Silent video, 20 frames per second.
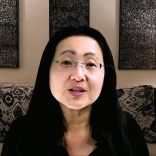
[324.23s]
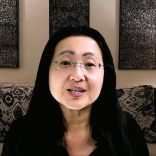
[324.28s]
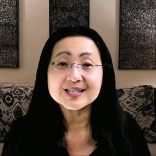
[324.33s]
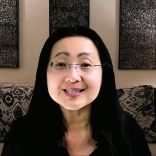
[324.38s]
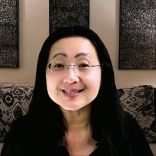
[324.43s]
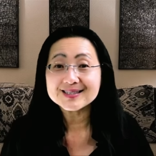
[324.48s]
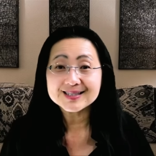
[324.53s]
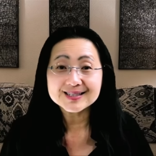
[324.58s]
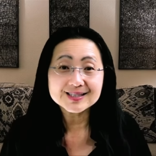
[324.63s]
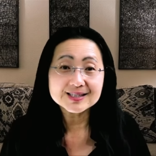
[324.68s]
an
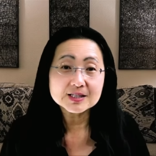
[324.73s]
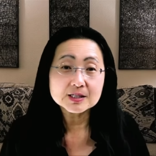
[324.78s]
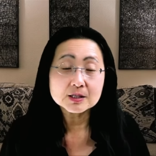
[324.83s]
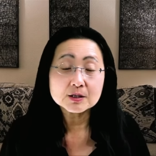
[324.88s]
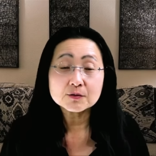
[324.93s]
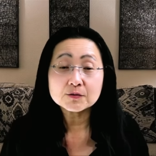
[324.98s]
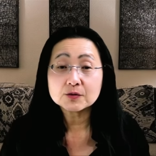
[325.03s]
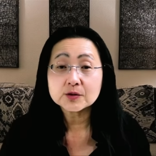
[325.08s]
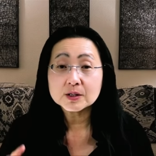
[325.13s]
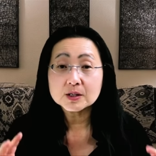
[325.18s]

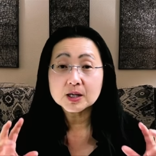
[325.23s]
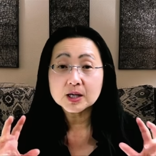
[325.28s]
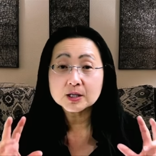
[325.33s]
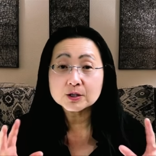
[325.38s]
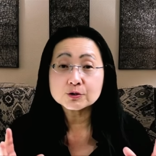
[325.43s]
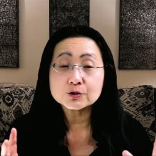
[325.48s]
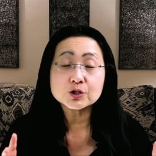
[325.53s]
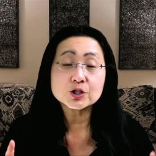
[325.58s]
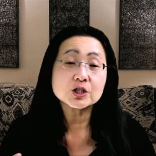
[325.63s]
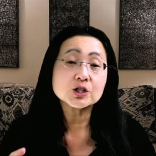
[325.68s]
addictive
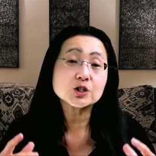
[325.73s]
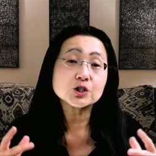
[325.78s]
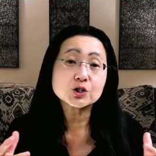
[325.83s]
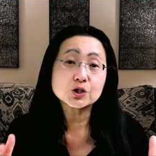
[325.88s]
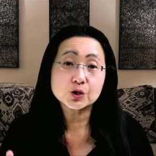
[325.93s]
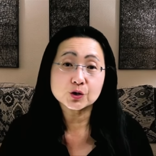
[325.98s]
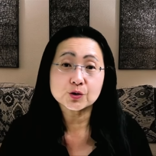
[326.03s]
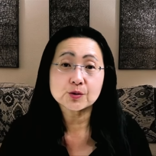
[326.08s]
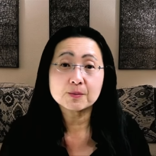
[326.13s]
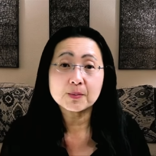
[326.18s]
energy
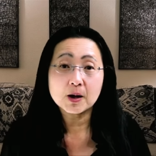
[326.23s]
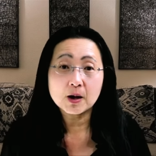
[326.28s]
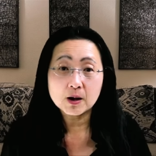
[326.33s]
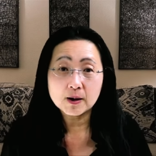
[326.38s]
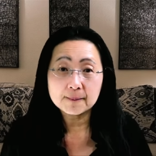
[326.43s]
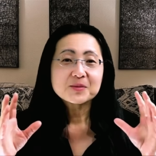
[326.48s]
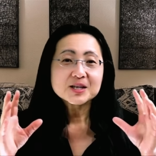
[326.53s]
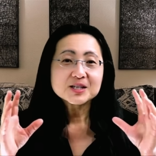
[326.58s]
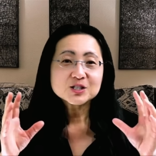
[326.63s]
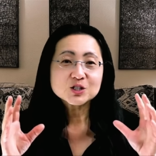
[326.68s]
sugar
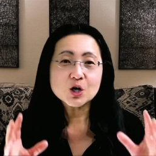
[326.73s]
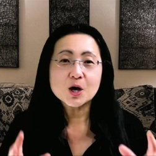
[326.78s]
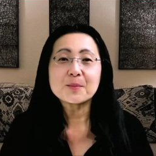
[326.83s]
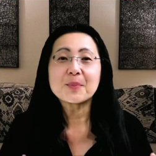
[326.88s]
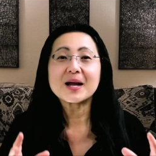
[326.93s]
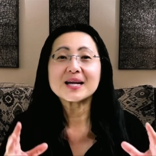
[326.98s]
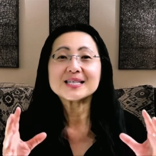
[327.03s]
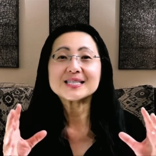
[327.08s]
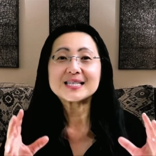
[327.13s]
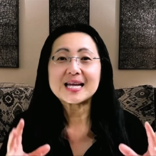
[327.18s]
bomb. Start
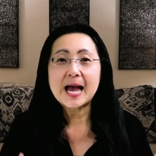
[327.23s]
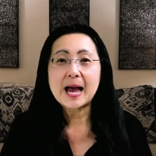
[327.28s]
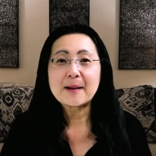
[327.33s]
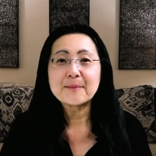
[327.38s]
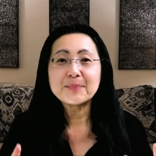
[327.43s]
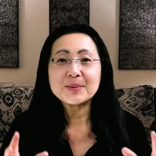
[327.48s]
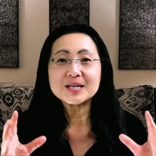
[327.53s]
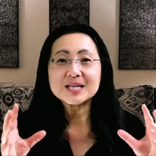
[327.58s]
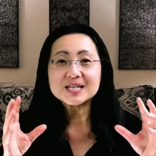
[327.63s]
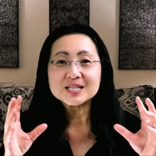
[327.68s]
by
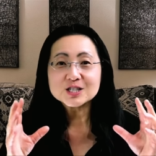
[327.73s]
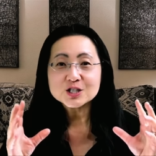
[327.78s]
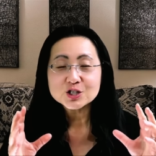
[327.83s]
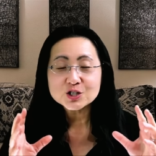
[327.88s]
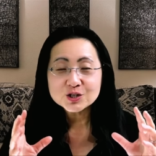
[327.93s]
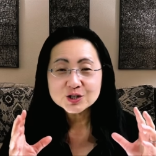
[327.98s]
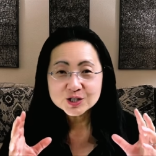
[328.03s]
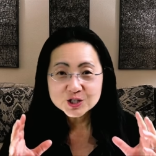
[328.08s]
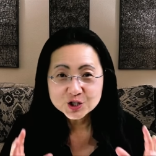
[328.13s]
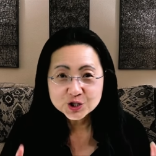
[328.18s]
dampening
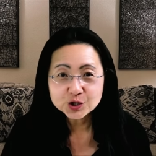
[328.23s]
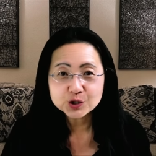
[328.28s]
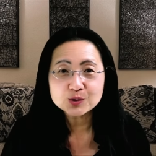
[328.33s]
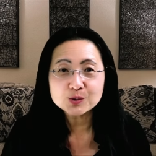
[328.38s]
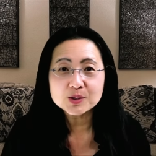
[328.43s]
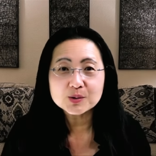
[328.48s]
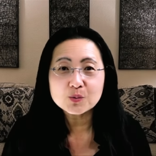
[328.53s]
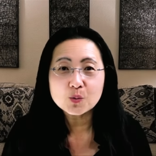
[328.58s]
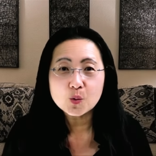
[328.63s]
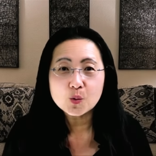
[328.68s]
the sugar
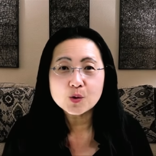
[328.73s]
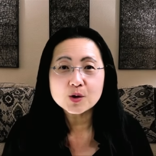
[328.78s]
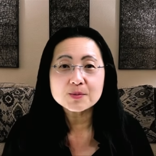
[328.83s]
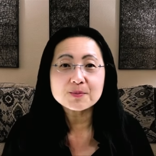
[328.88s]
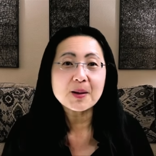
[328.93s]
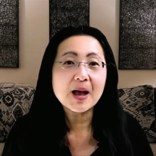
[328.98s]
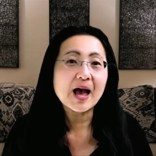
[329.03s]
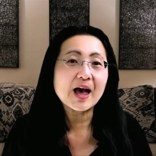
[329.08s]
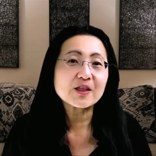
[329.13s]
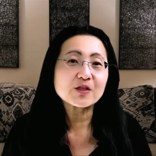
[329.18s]
reward
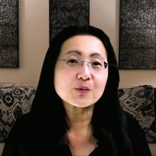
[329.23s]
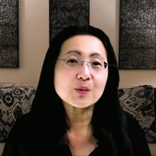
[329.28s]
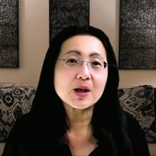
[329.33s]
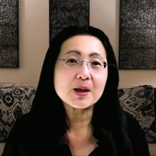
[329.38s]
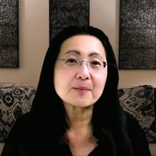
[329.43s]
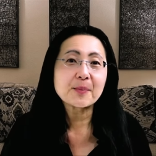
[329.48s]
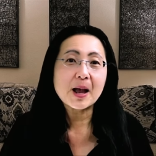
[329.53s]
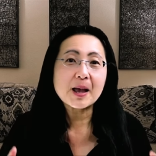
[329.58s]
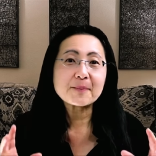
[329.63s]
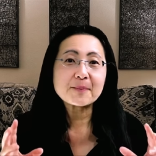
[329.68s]
pathway
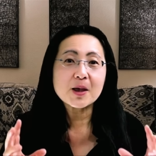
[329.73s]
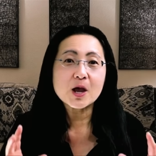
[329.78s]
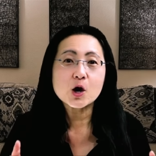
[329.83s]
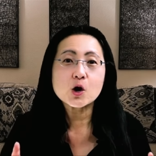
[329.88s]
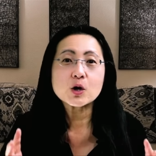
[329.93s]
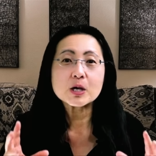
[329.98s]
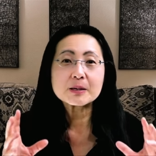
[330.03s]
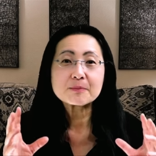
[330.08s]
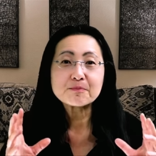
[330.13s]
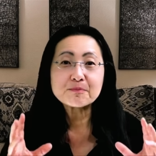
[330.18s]
by
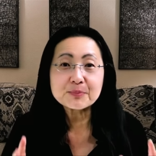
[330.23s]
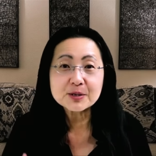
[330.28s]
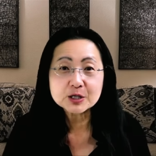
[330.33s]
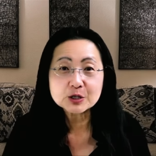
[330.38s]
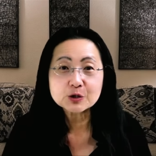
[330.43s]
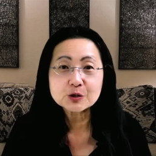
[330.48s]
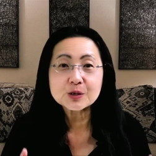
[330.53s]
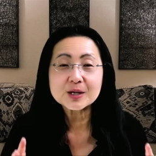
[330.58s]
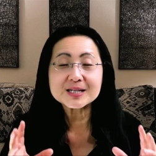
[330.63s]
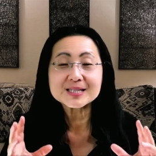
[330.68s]
pairing
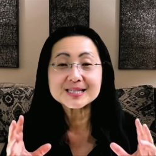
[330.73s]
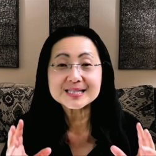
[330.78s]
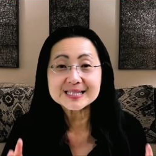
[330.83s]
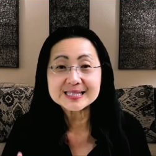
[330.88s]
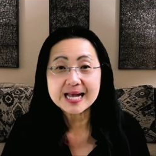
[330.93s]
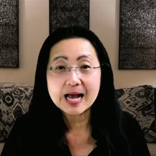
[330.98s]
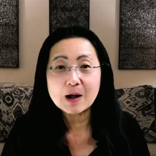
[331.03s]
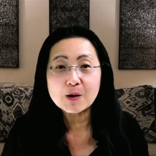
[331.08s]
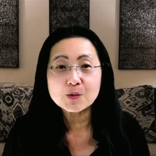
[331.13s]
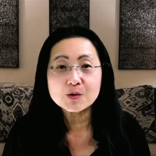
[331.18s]
bitter and
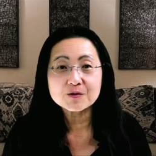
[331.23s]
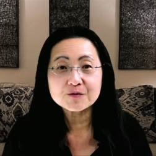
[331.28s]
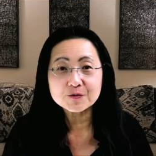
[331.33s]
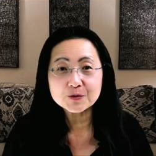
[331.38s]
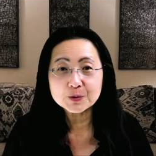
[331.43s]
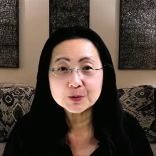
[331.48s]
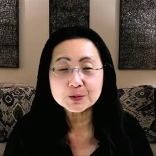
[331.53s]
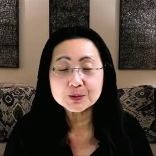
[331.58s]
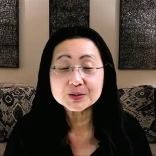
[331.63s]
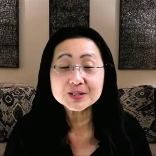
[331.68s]
sour
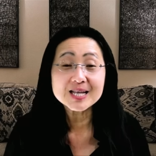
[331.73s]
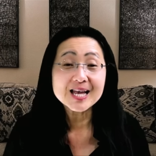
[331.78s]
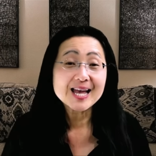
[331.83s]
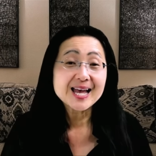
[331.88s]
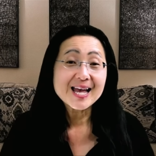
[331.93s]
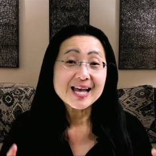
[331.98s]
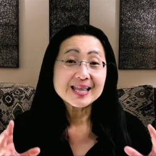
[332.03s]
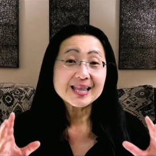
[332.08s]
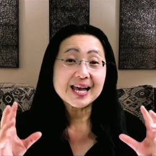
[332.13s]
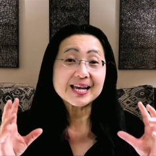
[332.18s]
foods,
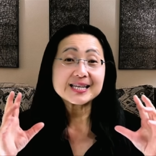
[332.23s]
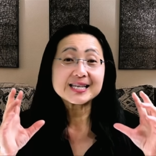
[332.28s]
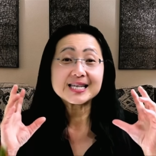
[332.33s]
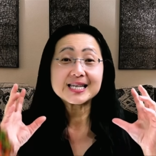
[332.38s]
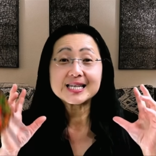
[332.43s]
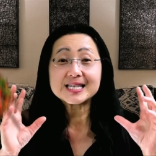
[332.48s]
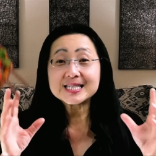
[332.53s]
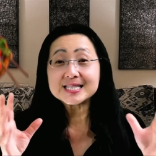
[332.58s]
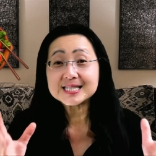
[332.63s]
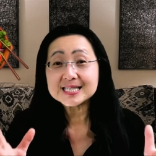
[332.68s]
like
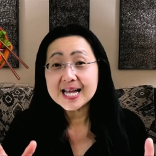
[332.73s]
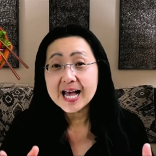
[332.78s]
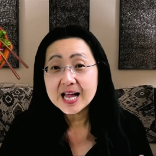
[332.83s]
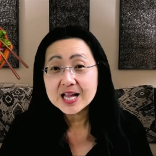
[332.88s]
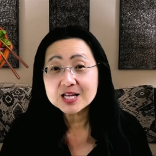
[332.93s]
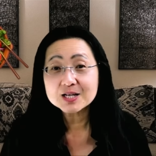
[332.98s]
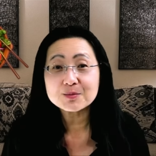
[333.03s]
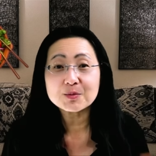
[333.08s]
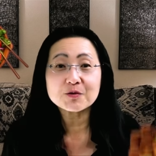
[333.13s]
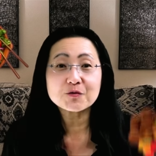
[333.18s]
eat a
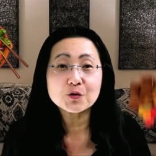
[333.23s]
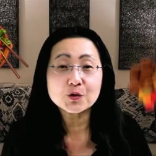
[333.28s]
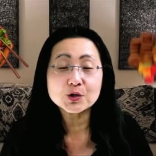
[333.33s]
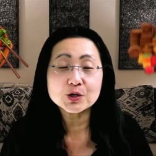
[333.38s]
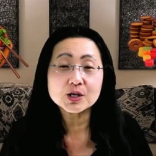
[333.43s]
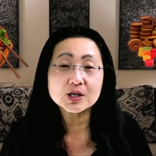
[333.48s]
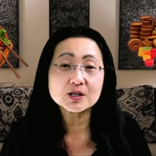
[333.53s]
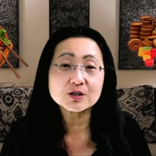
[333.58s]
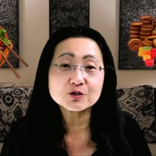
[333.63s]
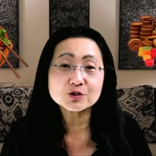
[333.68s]
salad before you
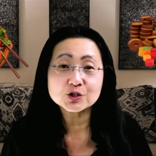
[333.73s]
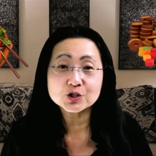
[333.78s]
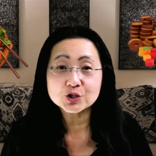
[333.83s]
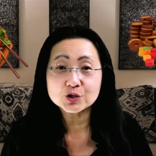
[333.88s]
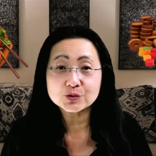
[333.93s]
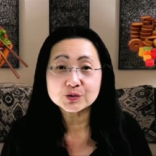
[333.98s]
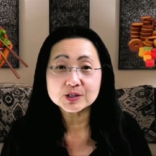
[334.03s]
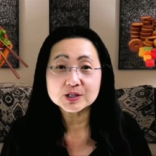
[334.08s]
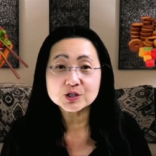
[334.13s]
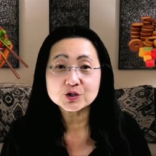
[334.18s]
eat your
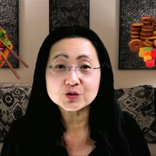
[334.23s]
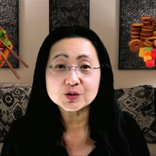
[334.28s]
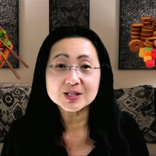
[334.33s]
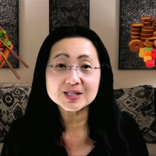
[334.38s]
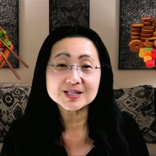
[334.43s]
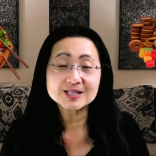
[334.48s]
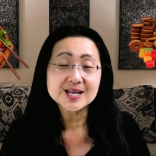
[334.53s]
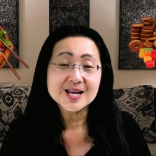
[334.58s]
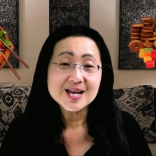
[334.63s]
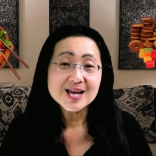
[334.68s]
sugary
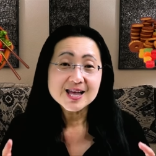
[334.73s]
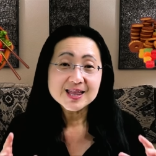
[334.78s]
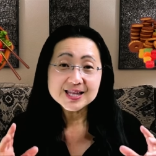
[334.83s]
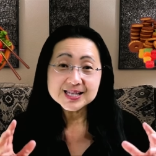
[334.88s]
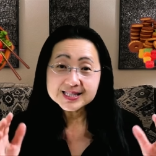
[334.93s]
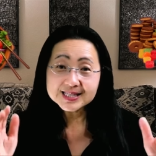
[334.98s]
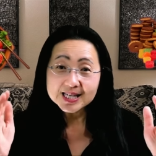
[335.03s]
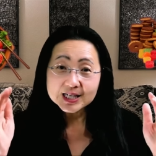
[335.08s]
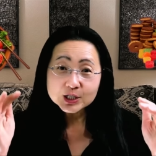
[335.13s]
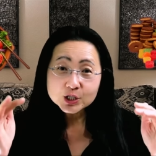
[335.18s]
treats.
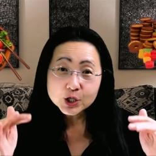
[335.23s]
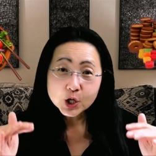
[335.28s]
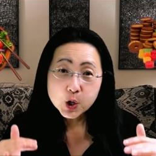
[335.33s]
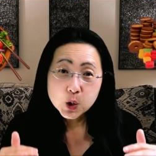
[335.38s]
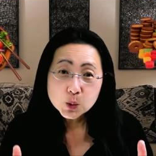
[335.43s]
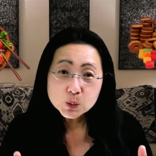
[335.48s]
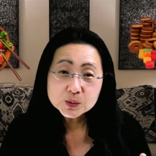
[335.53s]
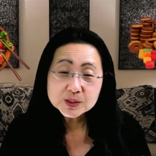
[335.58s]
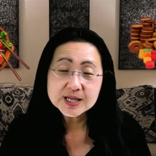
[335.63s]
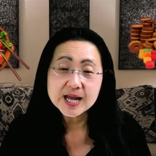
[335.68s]
This can tone